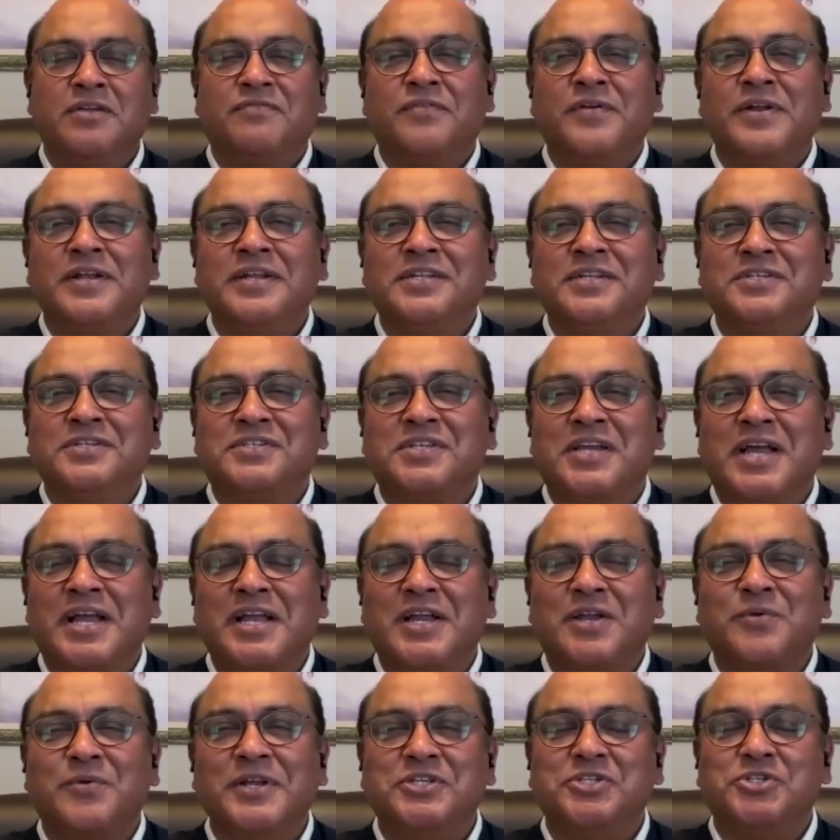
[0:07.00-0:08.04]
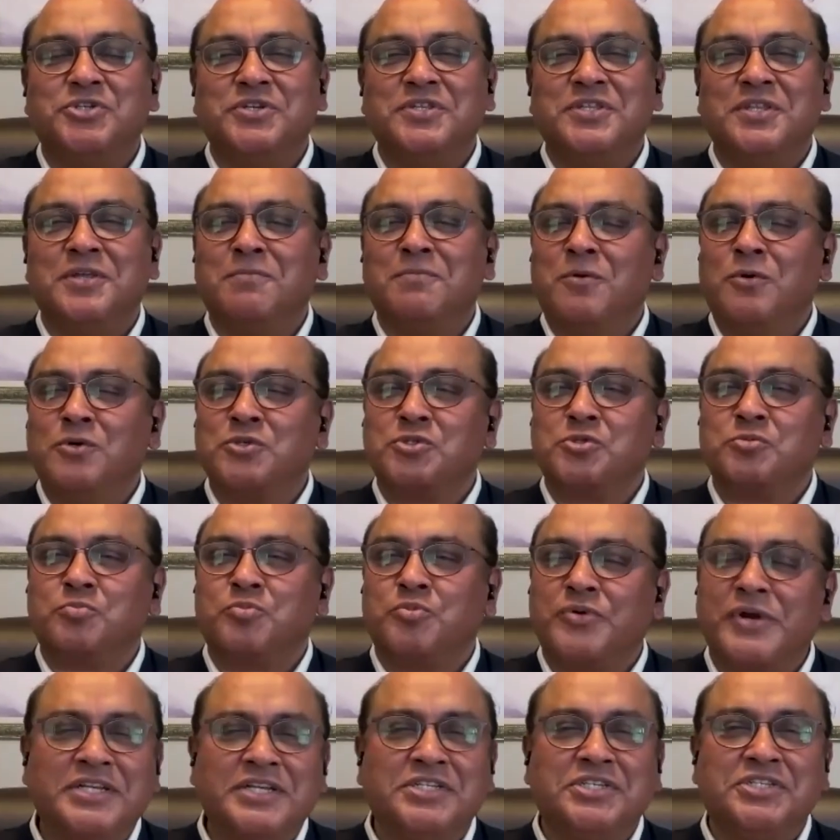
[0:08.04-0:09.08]
Dear friends, I greet you in the most
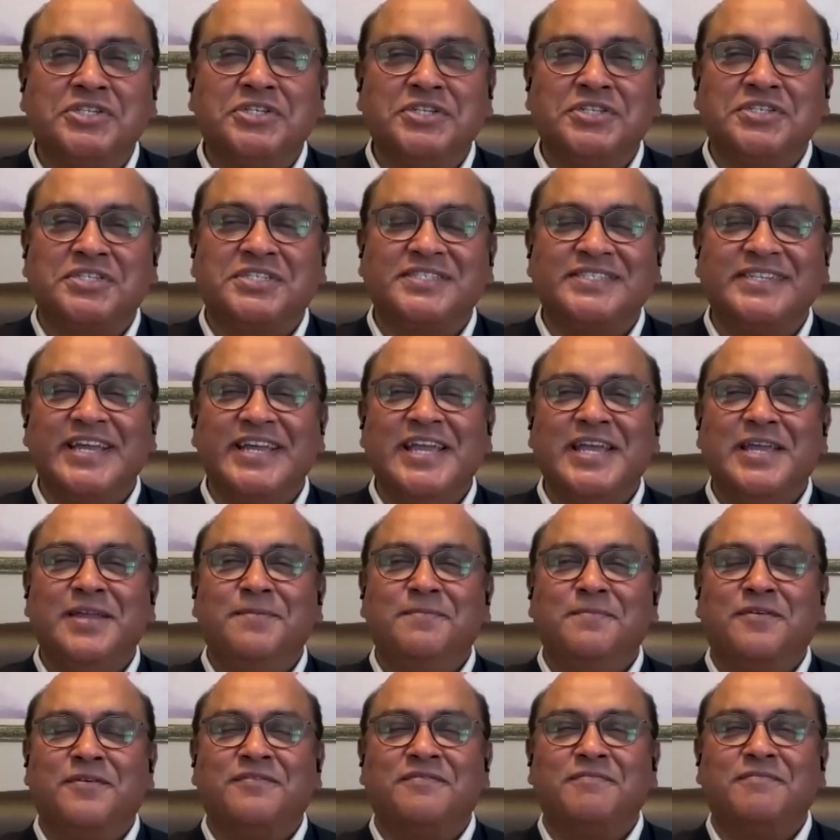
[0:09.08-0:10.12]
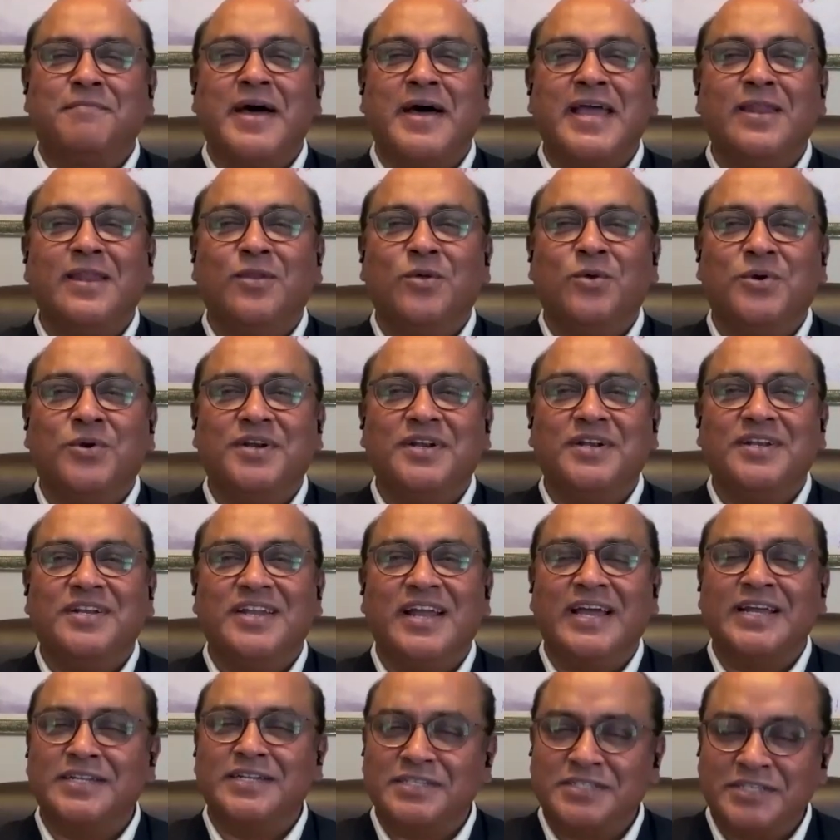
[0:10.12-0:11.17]
precious name of my Lord
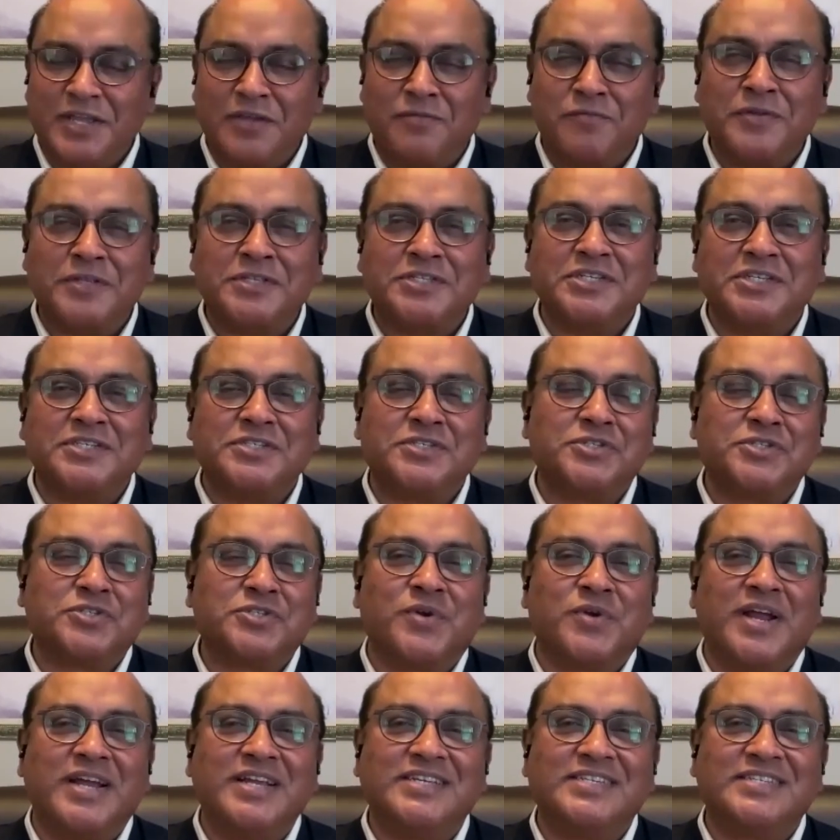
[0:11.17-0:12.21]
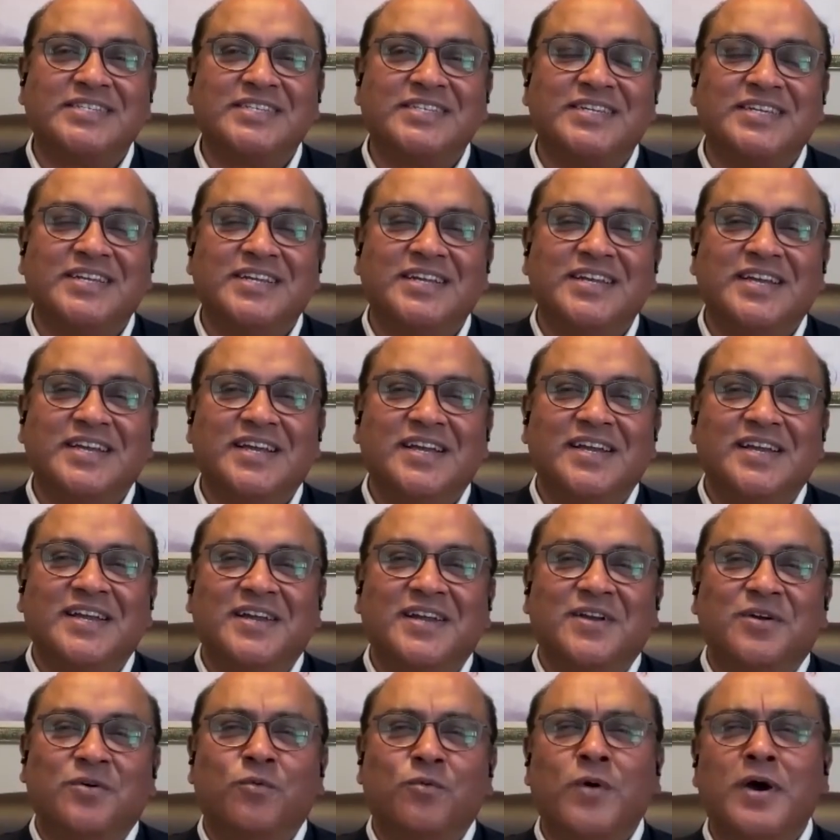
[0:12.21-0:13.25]
and Savior Jesus Christ.
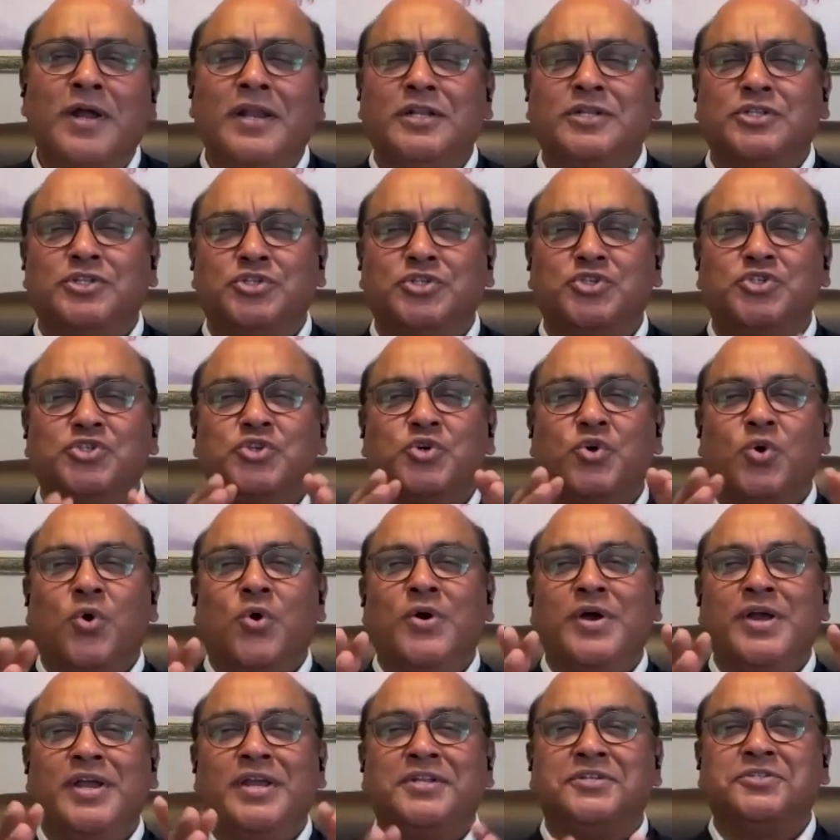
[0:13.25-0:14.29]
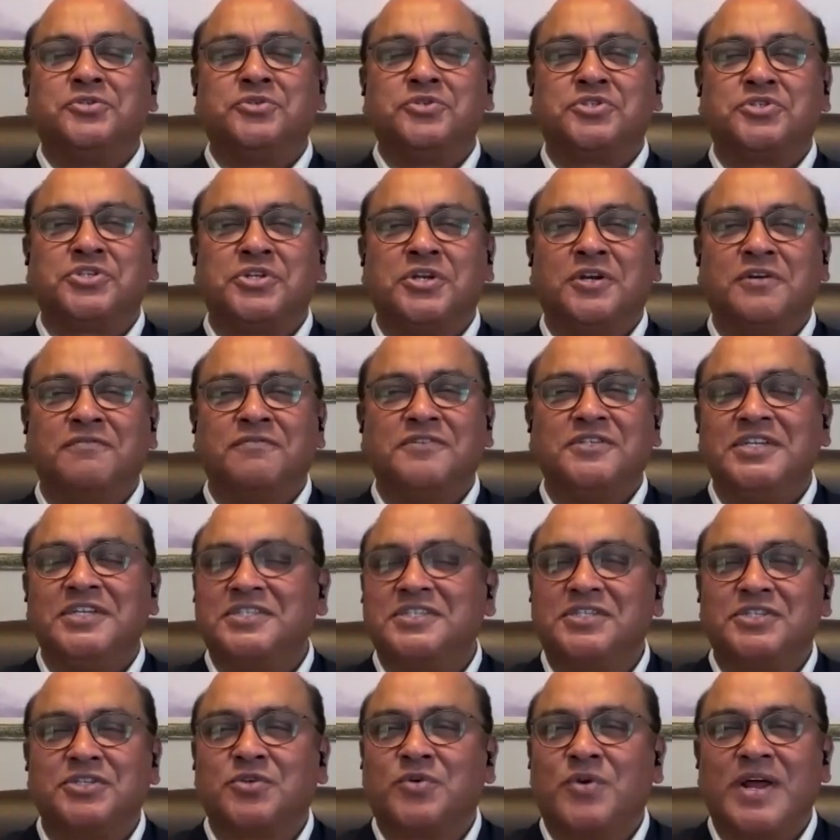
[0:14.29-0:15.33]
What a joy to serve
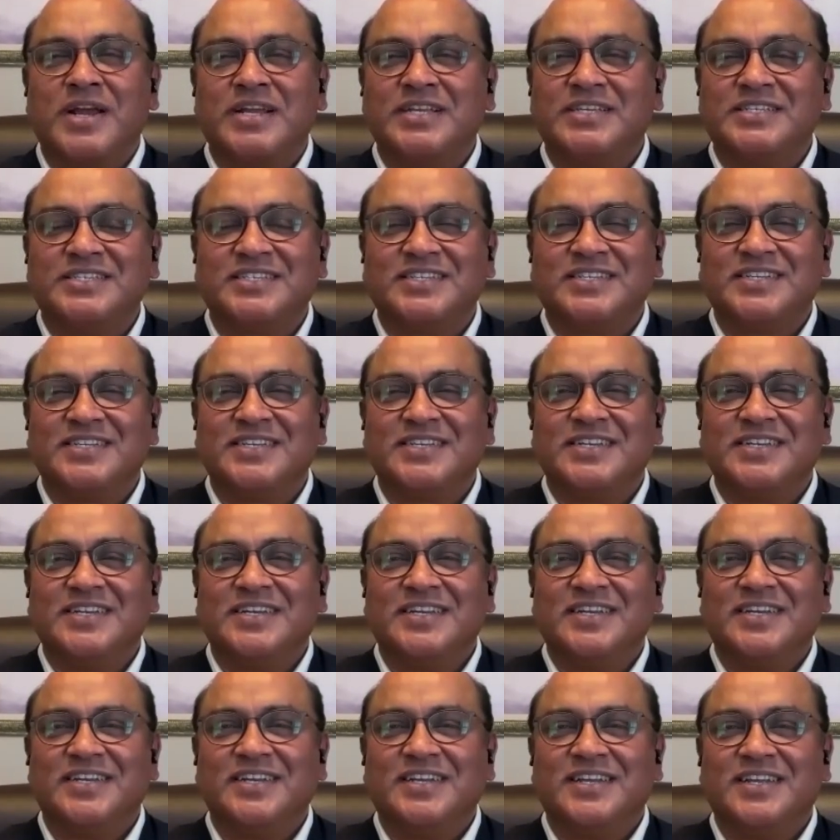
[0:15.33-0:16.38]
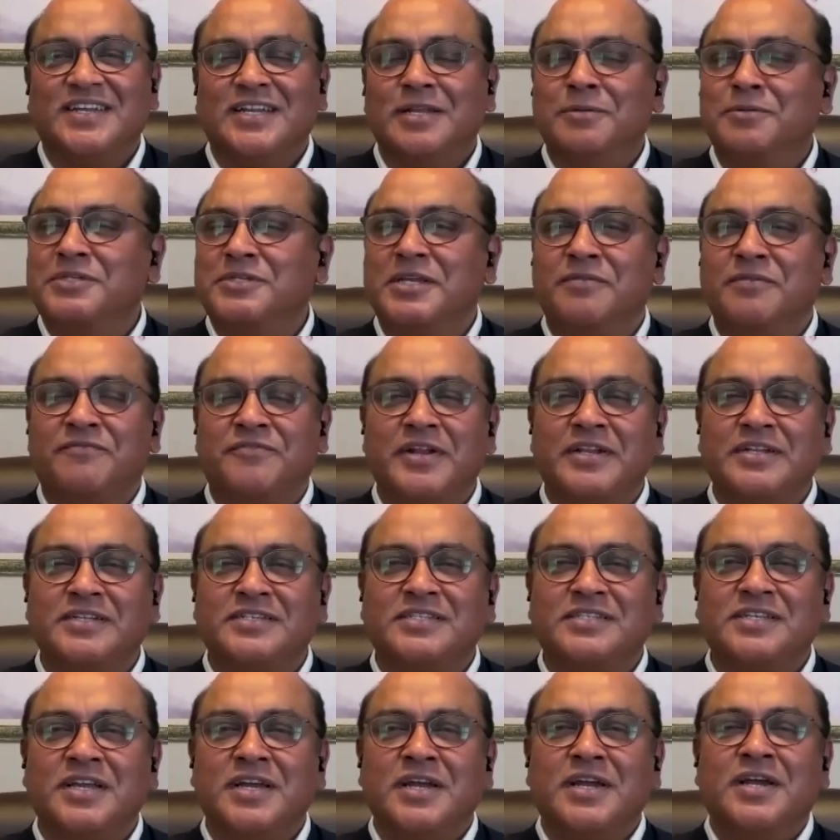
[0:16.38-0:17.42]
Jesus Christ. Let me say,
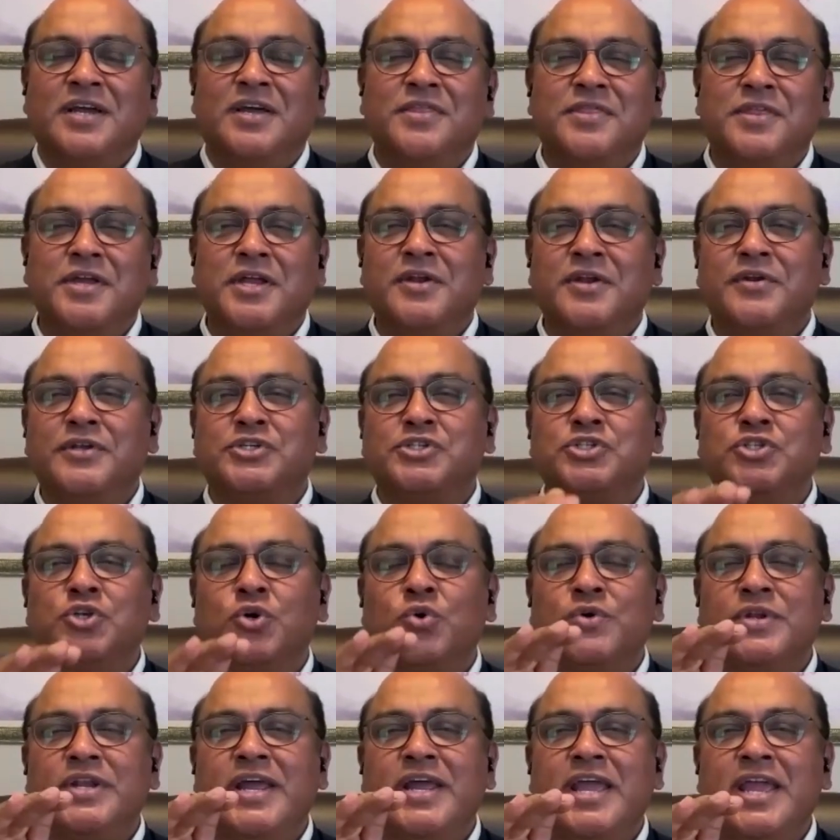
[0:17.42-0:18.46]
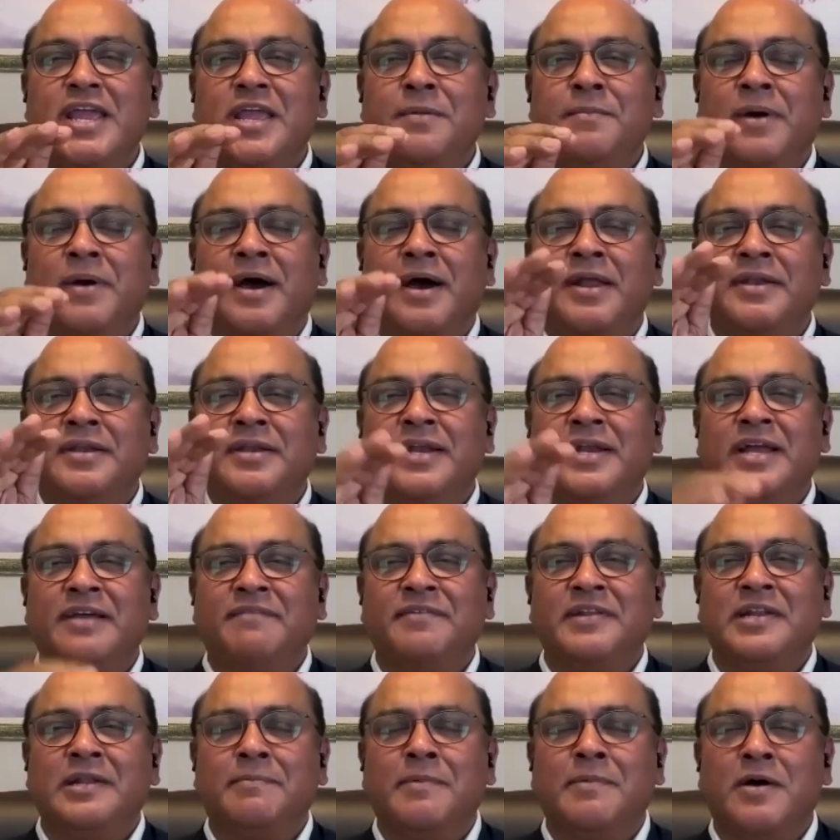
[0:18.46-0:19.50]
friends, there is no name under
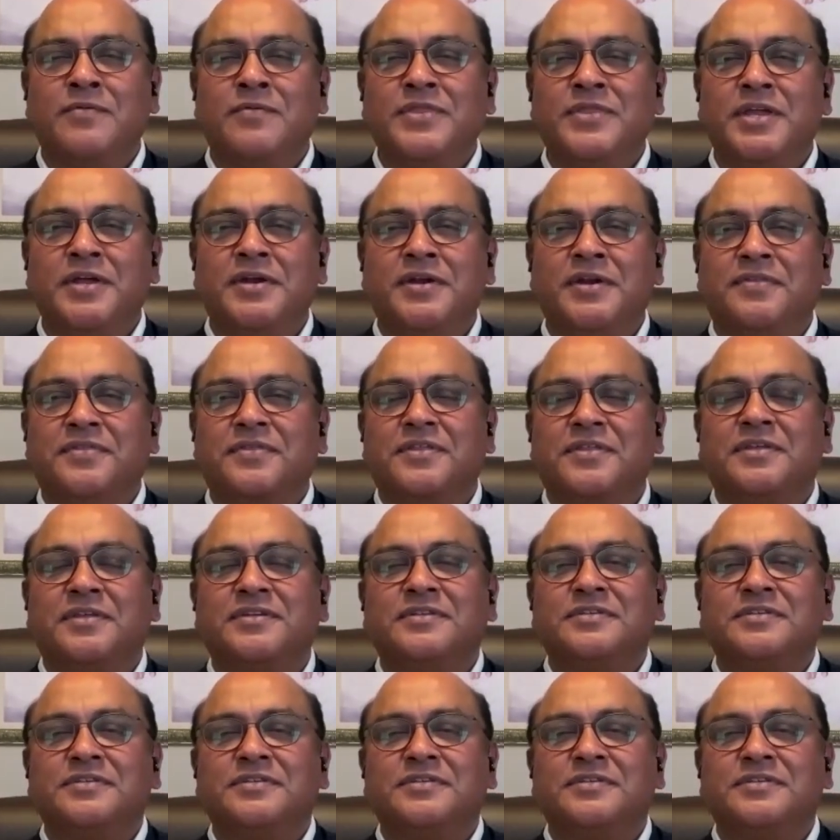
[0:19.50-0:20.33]
heaven above the earth